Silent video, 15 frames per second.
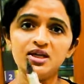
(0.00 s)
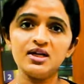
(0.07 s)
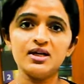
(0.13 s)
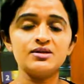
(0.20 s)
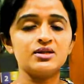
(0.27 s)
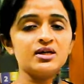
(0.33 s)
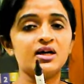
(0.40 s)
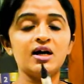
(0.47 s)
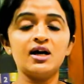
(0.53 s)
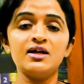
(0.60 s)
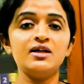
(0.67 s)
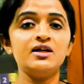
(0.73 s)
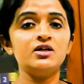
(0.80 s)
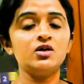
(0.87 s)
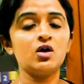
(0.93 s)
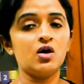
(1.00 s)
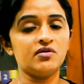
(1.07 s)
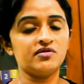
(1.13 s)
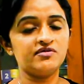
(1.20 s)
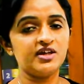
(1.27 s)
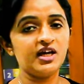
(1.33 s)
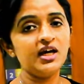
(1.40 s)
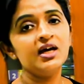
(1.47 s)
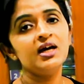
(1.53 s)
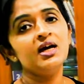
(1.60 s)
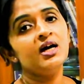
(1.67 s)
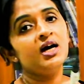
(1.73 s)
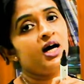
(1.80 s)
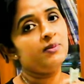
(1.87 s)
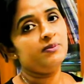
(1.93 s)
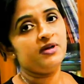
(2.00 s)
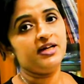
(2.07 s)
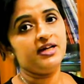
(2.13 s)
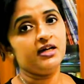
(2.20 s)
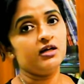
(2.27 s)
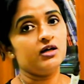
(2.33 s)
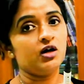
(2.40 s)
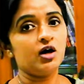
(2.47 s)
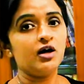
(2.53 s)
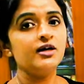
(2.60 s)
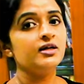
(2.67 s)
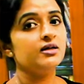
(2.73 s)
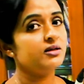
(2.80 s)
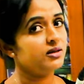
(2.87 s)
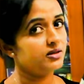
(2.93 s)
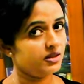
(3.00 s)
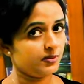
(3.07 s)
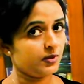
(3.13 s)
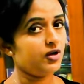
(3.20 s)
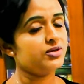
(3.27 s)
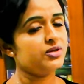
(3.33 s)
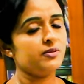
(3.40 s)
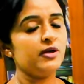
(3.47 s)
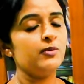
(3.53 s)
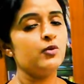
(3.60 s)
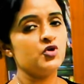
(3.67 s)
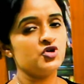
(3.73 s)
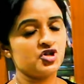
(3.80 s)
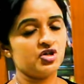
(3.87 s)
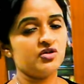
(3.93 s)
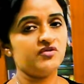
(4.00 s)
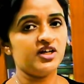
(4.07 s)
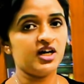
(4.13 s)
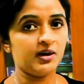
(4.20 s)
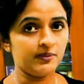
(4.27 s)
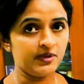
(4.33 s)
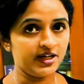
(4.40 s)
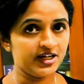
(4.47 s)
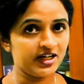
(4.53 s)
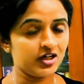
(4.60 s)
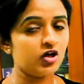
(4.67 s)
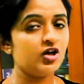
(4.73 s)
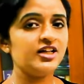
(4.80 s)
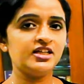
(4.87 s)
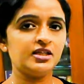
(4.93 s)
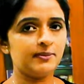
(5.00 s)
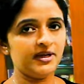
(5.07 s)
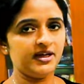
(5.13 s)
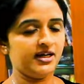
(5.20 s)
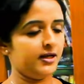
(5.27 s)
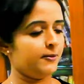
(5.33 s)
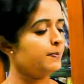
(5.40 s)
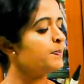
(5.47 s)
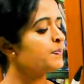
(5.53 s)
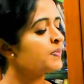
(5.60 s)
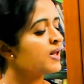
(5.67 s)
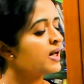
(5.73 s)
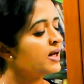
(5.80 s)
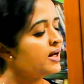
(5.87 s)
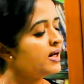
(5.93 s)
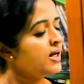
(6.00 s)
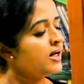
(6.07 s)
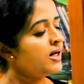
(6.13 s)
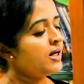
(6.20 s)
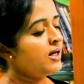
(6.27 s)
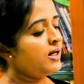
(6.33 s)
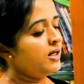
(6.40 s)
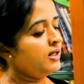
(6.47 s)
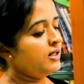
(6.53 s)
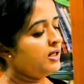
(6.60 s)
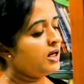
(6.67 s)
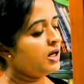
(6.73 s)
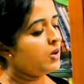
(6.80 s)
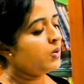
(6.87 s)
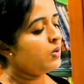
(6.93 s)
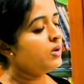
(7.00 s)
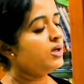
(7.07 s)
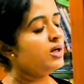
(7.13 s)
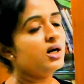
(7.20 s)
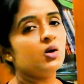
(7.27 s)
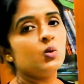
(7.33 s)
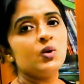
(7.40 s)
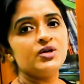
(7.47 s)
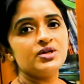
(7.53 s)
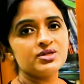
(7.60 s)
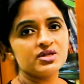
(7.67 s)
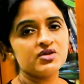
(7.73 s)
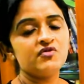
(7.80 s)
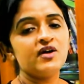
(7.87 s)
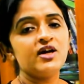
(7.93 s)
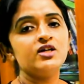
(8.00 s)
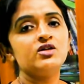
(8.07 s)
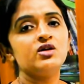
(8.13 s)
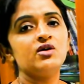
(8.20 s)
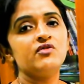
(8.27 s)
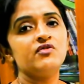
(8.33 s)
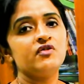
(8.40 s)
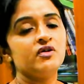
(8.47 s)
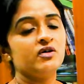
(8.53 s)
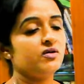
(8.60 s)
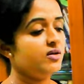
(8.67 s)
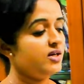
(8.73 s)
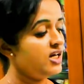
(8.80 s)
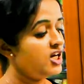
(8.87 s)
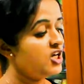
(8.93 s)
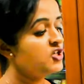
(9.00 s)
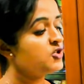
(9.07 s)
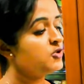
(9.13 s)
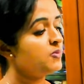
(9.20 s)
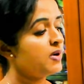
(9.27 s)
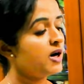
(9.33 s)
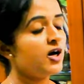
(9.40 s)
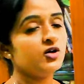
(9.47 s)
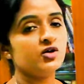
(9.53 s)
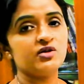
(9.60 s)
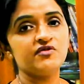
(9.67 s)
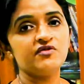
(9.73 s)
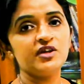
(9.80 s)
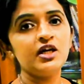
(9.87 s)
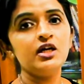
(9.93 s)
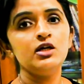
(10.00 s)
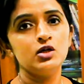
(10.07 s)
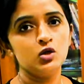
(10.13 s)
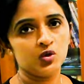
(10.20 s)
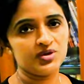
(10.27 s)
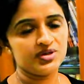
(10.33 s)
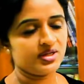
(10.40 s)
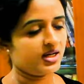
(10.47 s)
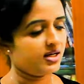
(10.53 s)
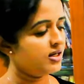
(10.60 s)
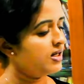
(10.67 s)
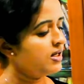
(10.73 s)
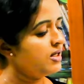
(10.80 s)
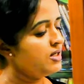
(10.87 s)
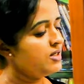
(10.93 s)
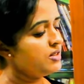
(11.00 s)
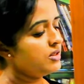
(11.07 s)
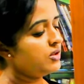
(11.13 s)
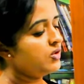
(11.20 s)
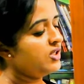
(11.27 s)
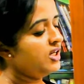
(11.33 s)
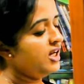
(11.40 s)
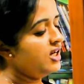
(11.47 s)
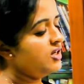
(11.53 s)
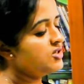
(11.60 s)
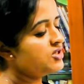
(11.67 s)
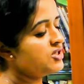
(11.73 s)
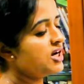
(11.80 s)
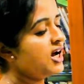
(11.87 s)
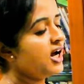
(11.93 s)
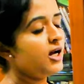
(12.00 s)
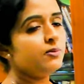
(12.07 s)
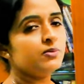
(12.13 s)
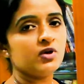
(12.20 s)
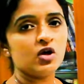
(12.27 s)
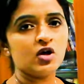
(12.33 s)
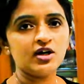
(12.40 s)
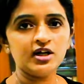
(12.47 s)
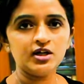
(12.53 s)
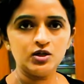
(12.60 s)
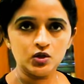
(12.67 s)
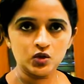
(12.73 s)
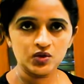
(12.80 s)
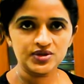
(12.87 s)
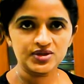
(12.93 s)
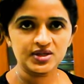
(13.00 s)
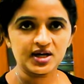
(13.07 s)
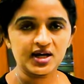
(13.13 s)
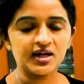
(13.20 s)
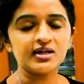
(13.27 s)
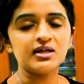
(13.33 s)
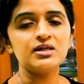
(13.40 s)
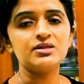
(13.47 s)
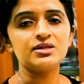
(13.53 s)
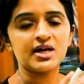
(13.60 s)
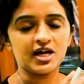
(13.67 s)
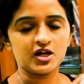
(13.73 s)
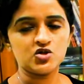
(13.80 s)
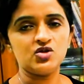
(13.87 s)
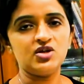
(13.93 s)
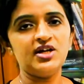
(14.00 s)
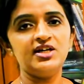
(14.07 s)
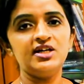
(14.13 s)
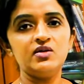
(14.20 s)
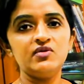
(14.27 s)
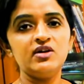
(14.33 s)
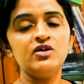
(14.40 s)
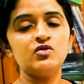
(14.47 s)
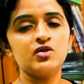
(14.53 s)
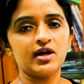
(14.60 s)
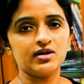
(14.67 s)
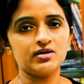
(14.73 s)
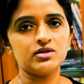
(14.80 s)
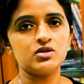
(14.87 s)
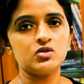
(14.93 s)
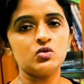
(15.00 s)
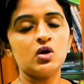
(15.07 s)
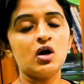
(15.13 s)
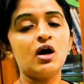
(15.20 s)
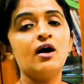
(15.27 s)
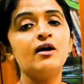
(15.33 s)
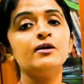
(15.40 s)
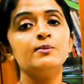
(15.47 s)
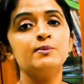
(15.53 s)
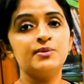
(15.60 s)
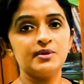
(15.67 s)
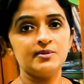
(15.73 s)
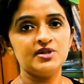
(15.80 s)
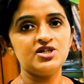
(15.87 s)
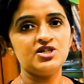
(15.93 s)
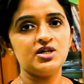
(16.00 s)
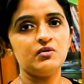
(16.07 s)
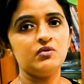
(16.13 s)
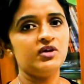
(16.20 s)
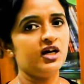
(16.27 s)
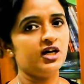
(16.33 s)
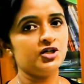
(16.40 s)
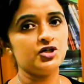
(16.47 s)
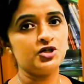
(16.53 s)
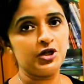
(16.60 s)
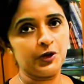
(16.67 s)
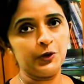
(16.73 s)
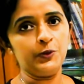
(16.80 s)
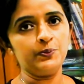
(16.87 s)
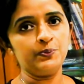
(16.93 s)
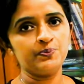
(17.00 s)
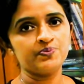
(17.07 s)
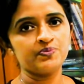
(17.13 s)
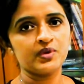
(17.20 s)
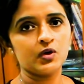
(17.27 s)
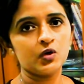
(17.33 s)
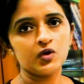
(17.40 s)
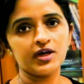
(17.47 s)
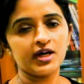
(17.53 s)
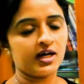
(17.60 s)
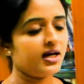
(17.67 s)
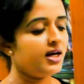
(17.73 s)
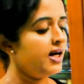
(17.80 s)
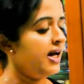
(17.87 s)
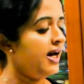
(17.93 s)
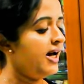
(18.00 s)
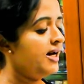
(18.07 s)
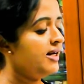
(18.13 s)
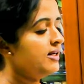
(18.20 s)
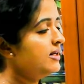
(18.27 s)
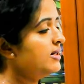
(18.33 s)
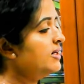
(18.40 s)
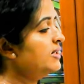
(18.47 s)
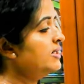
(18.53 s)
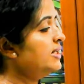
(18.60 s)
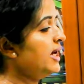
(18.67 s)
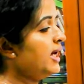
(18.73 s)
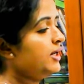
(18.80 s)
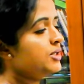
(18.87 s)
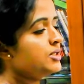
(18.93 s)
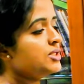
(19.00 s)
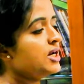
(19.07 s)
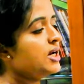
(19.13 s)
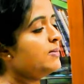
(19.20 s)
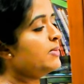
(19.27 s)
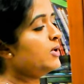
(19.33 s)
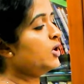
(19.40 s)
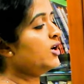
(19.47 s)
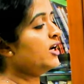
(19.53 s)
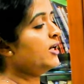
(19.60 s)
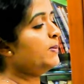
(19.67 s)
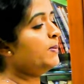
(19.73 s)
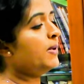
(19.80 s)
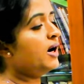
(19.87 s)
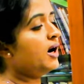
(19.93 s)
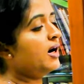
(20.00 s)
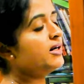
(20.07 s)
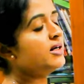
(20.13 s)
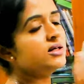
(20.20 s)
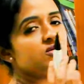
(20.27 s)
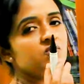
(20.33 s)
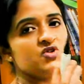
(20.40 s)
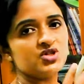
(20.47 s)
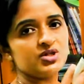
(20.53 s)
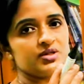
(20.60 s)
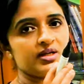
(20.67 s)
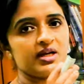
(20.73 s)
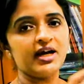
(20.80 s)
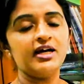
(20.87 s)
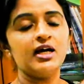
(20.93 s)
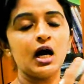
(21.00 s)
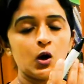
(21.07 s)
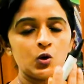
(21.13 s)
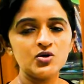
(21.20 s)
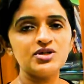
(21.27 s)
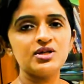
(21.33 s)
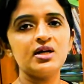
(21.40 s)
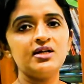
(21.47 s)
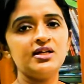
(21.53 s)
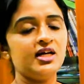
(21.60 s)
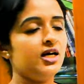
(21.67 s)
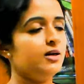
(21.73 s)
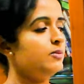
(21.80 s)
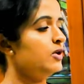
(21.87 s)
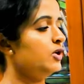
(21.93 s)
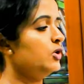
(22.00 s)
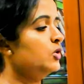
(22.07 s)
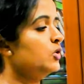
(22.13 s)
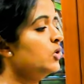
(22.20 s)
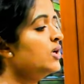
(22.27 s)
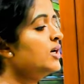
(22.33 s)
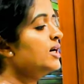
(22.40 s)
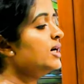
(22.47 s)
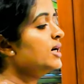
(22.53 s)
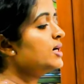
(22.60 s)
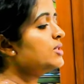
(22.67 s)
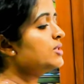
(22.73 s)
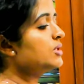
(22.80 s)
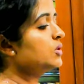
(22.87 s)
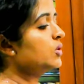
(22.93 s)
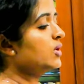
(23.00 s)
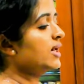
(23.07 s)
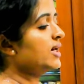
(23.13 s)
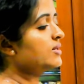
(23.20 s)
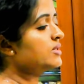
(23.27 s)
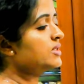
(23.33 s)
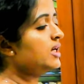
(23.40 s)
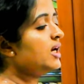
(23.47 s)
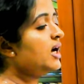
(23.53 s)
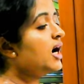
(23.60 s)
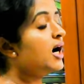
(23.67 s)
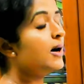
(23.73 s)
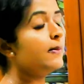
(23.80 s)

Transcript: seen as a content of the umbilical cord, the proximal portion of the umbilical cord in the beginning. Now, uh, what is the fate of each part of the yolk sac? So the intra-embryonic yolk sac is actually giving rise to our primitive gut tube. Okay, and the extra-embryonic part which is lying outside the embryo is known as the